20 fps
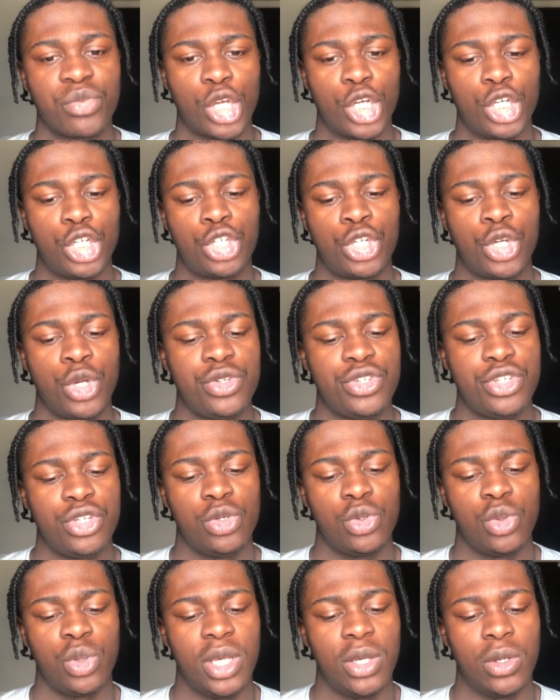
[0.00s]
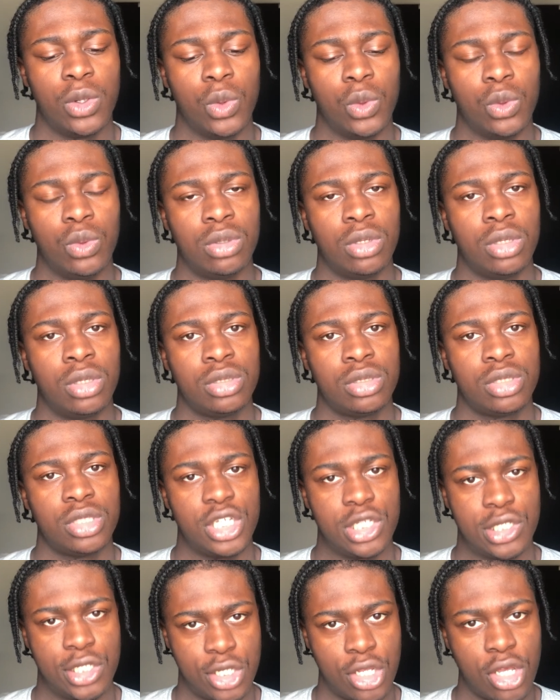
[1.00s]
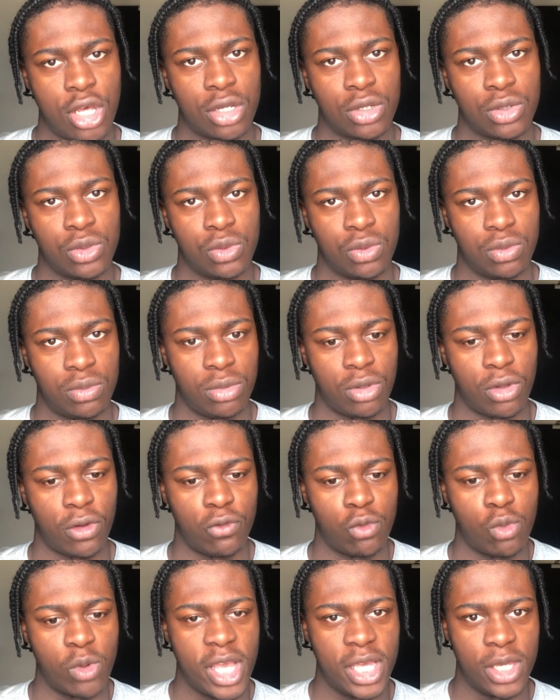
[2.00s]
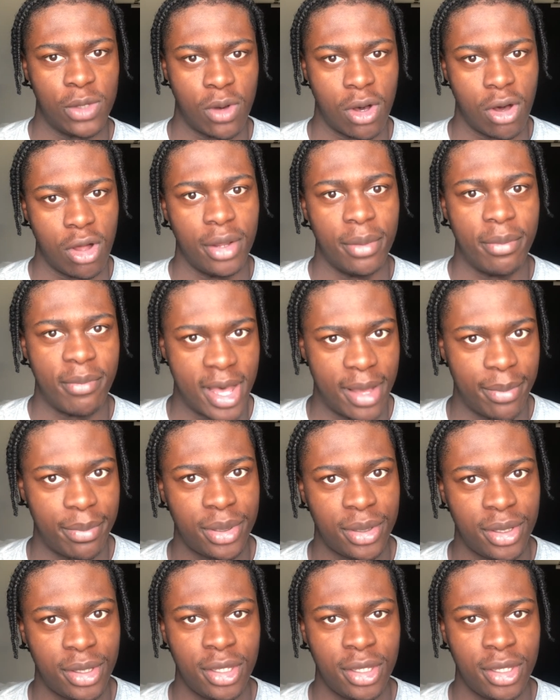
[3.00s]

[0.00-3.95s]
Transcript: it shows you a little, the circle of where you are on the map.